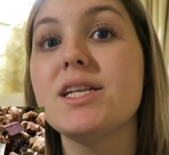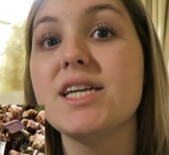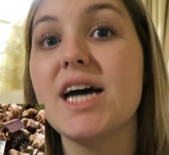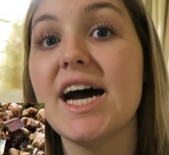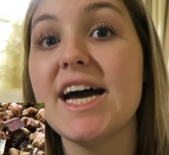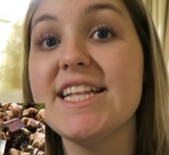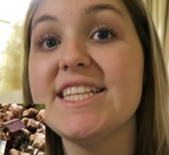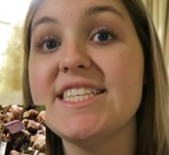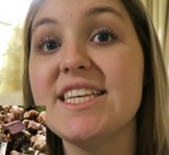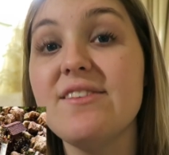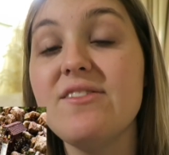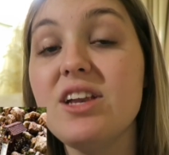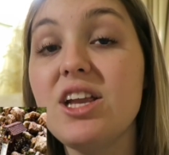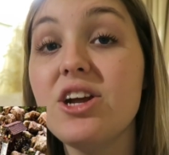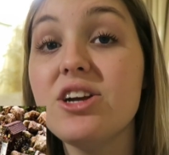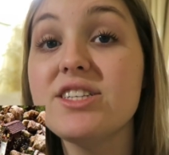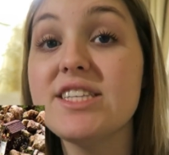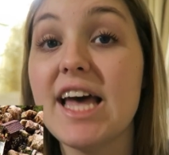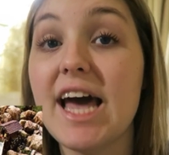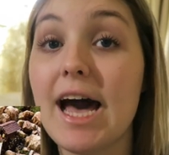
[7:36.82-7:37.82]
died 7
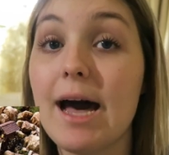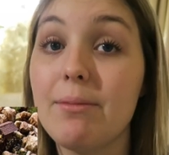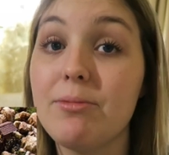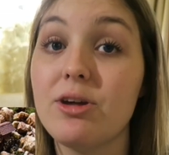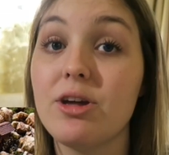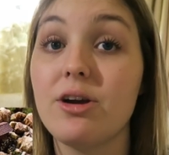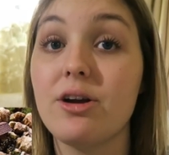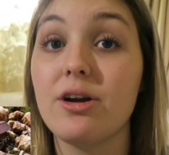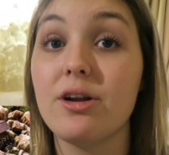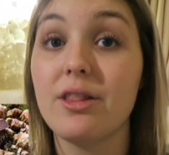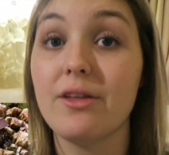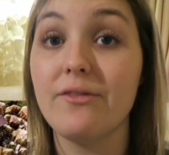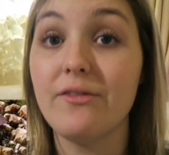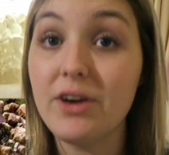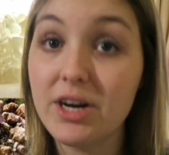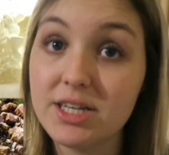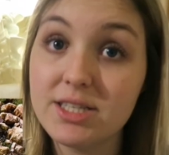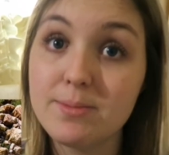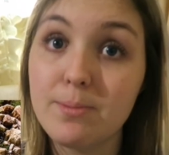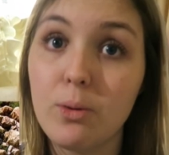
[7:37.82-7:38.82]
years after the
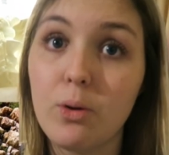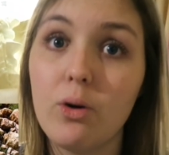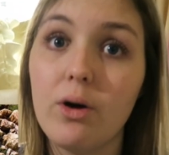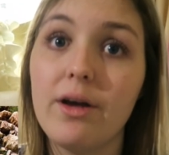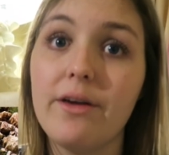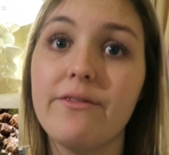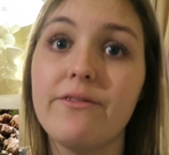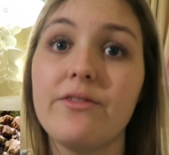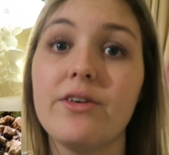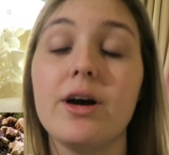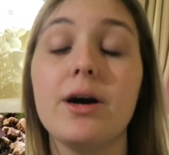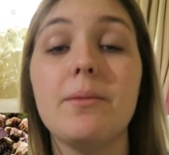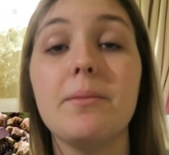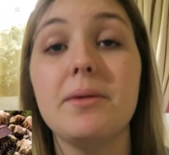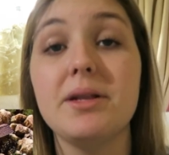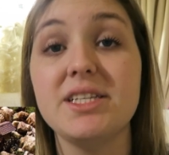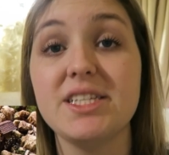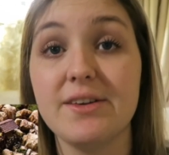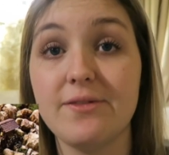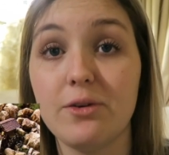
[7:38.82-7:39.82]
first boy
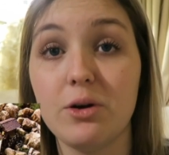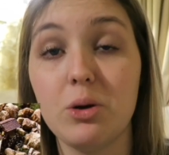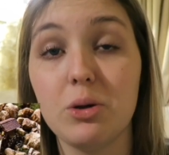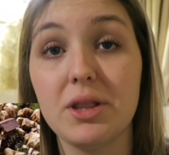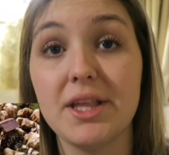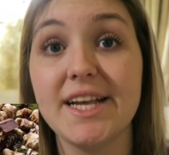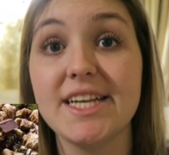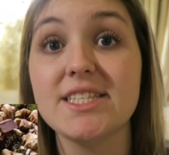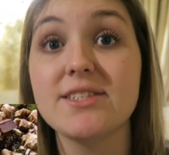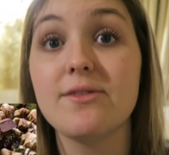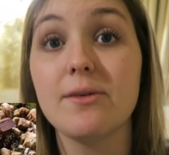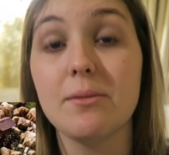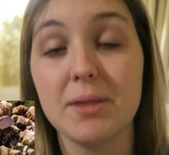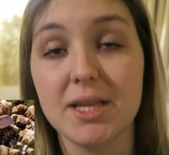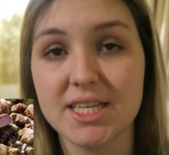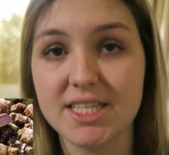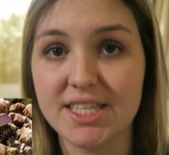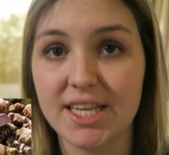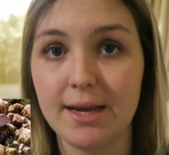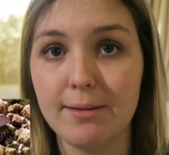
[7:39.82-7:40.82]
from difficulties from
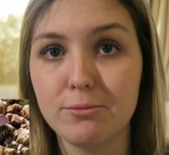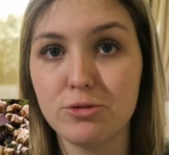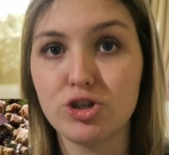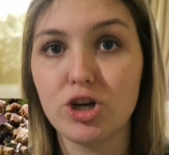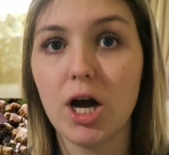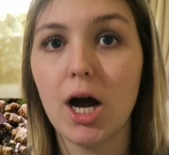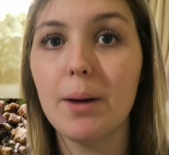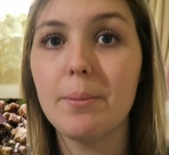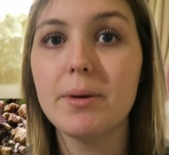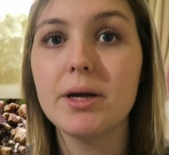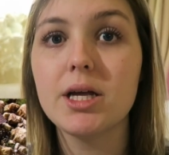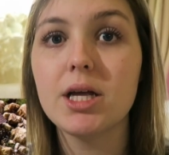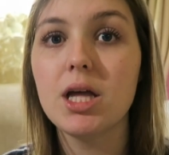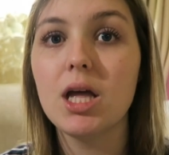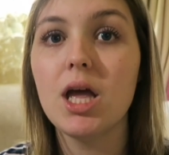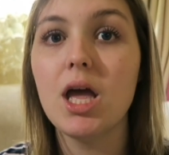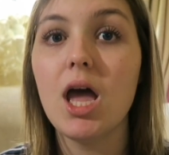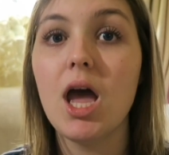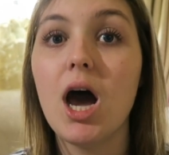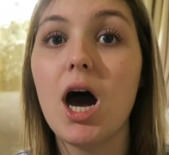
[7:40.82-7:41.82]
the same drop.
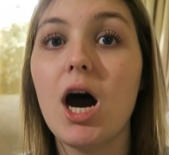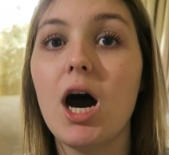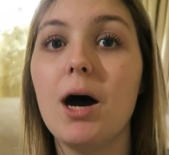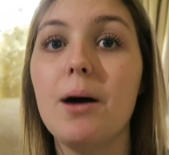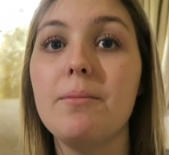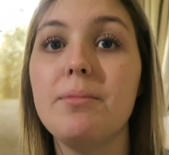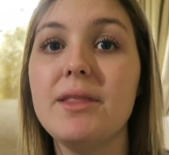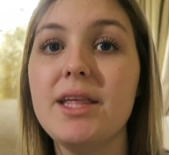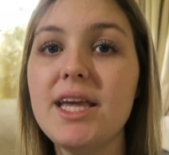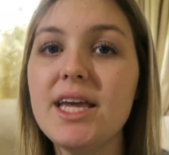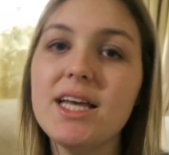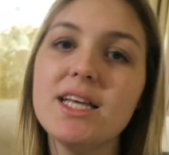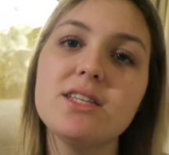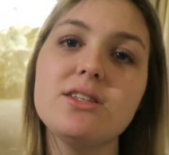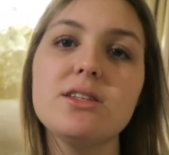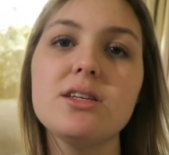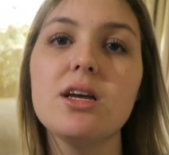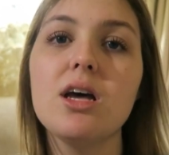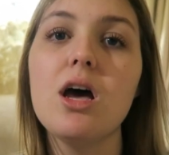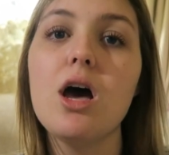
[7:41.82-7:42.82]

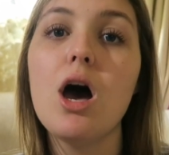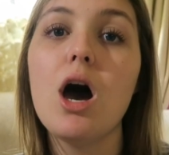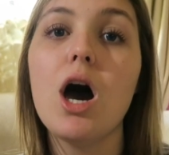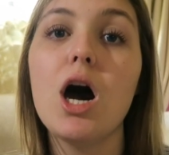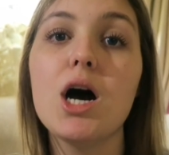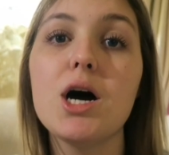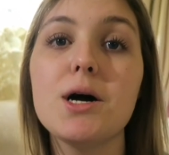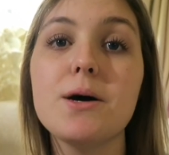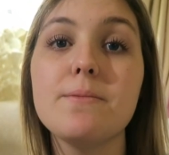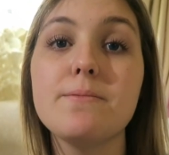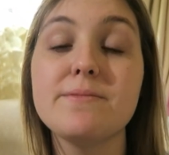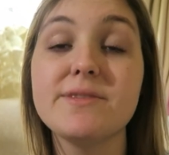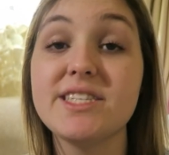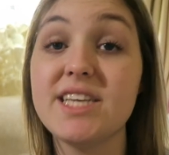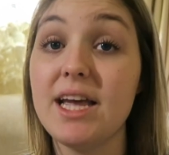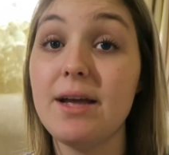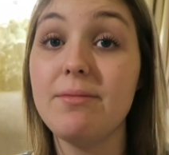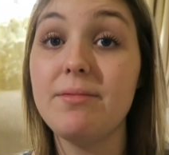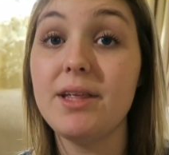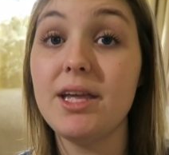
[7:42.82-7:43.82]
These
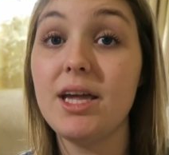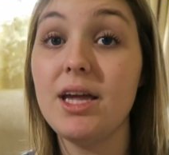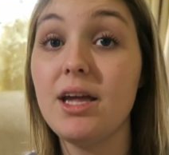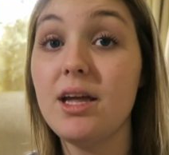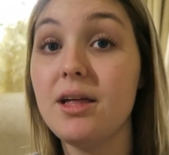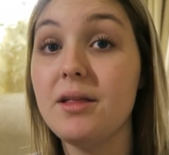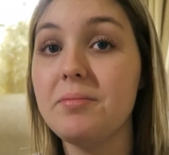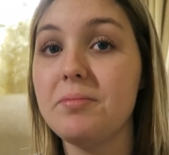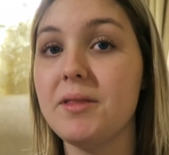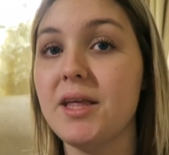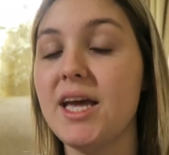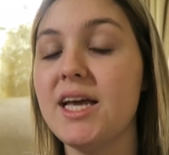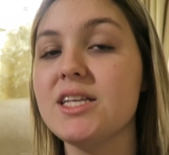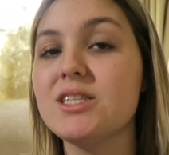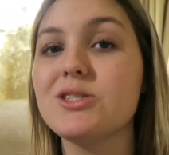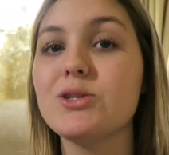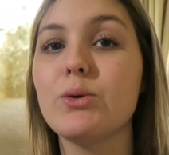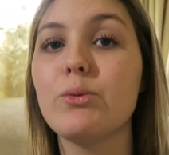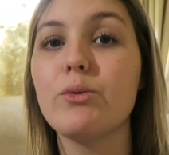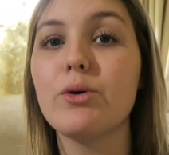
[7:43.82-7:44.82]
safety
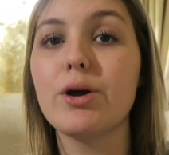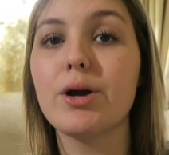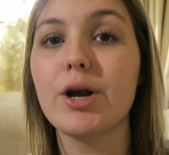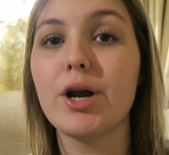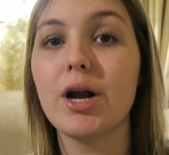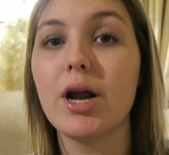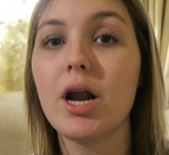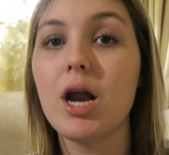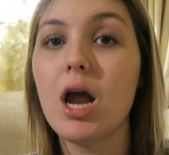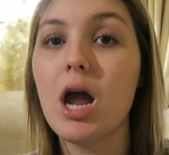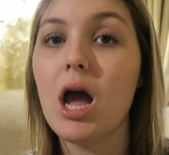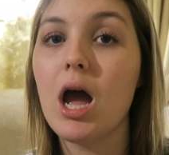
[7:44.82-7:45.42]
things were